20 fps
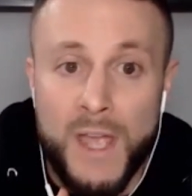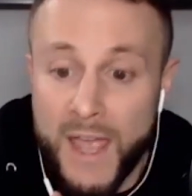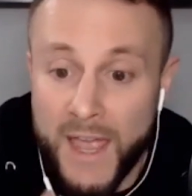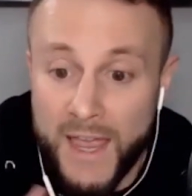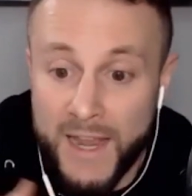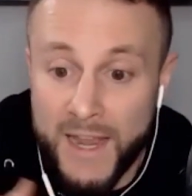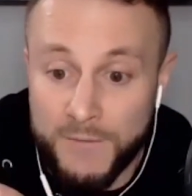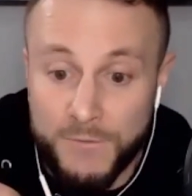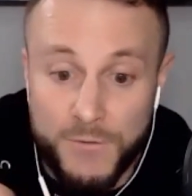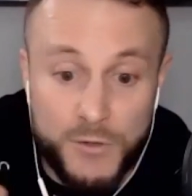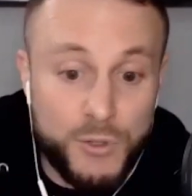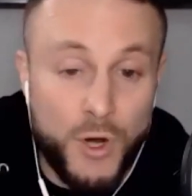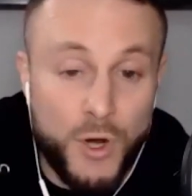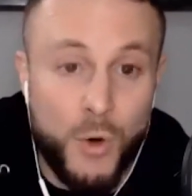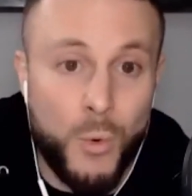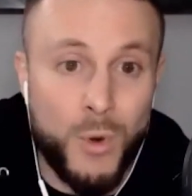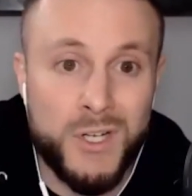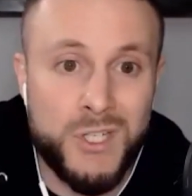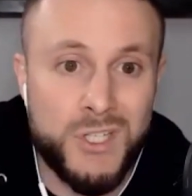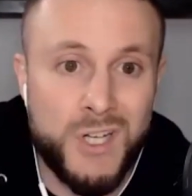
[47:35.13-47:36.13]
And if you
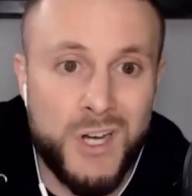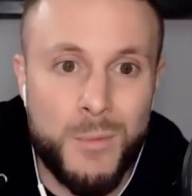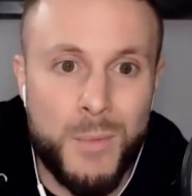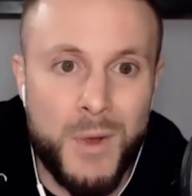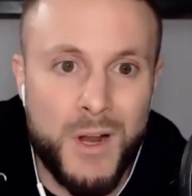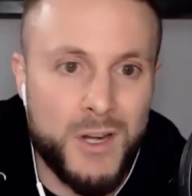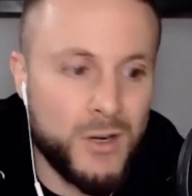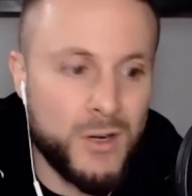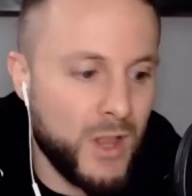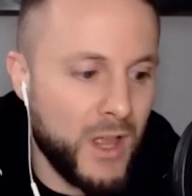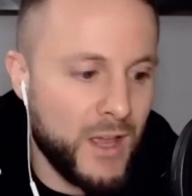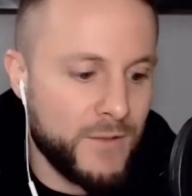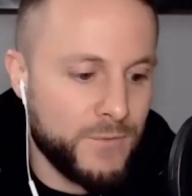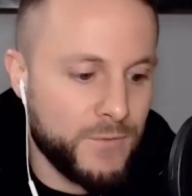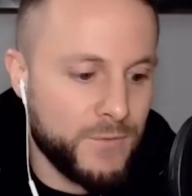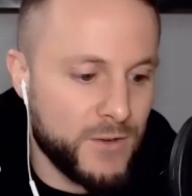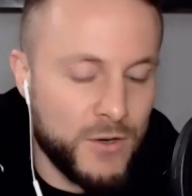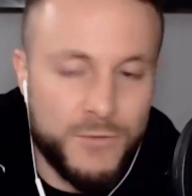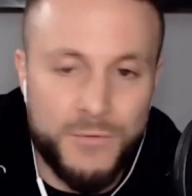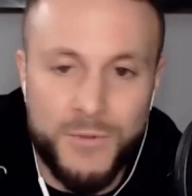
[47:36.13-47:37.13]
don't want to share about your
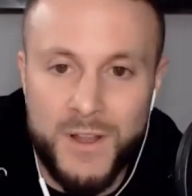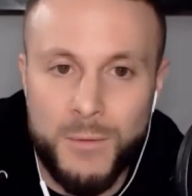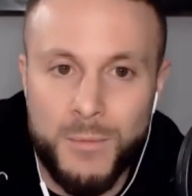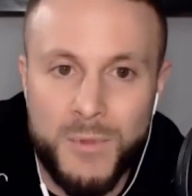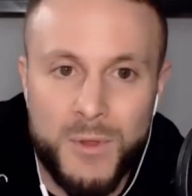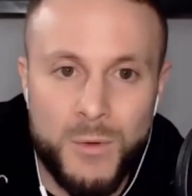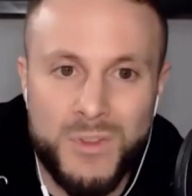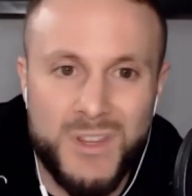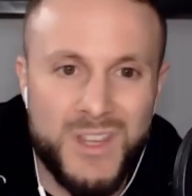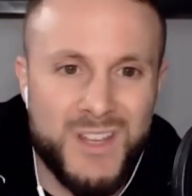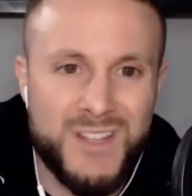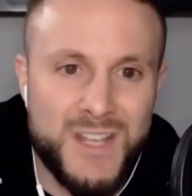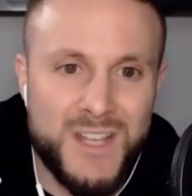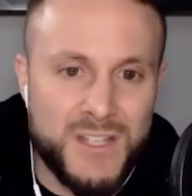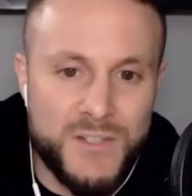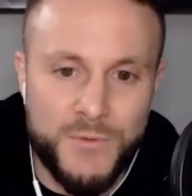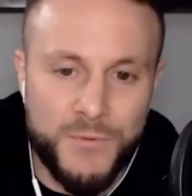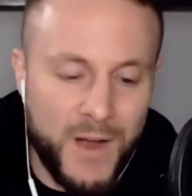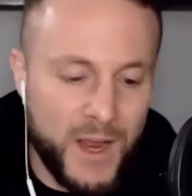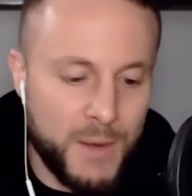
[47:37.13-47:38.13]
life and your family with kids,
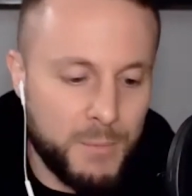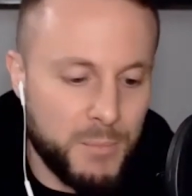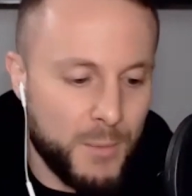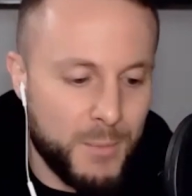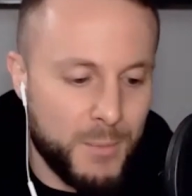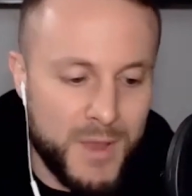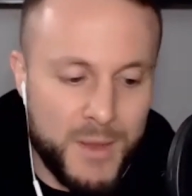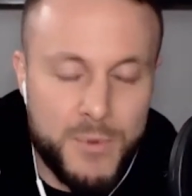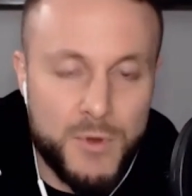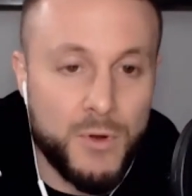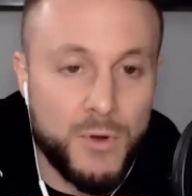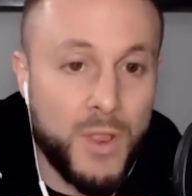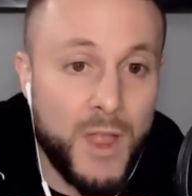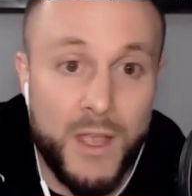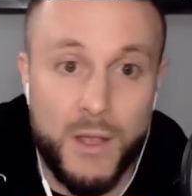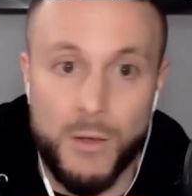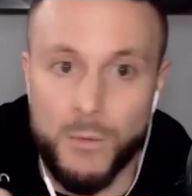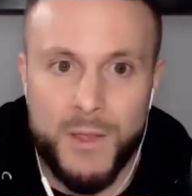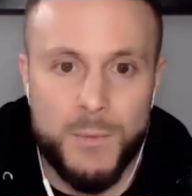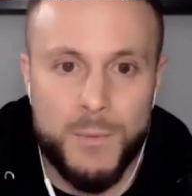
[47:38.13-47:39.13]
that's fine. But maybe you're
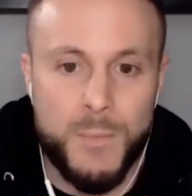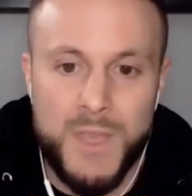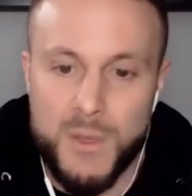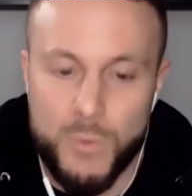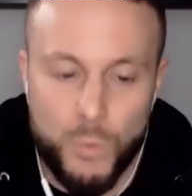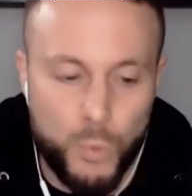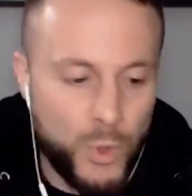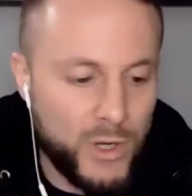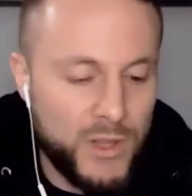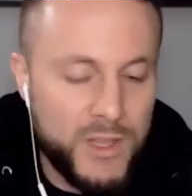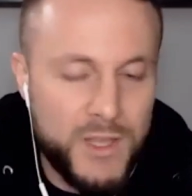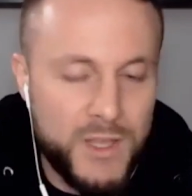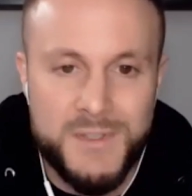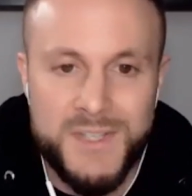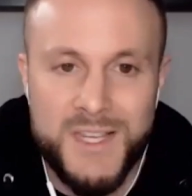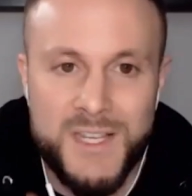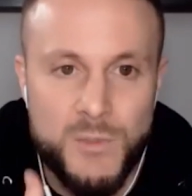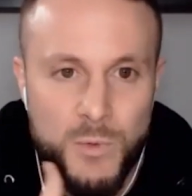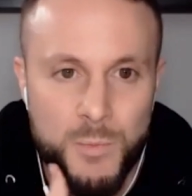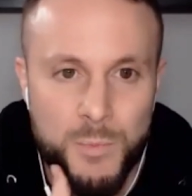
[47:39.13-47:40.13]
like me, weirdly
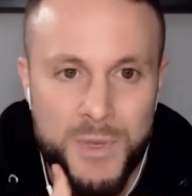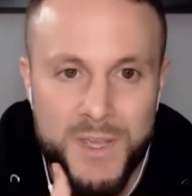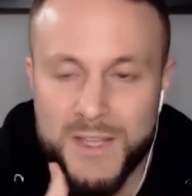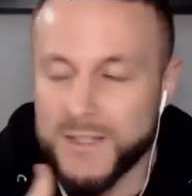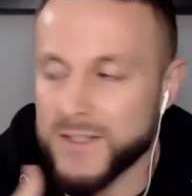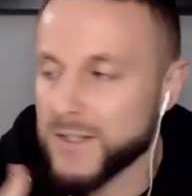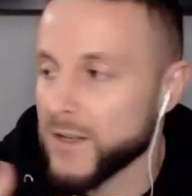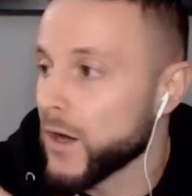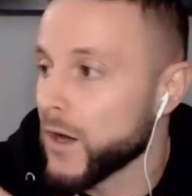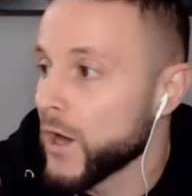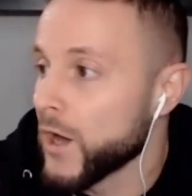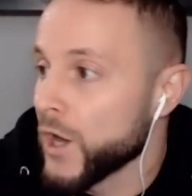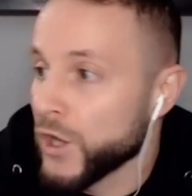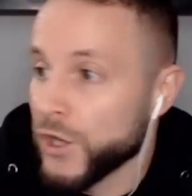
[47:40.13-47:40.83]
obsessed with pizza.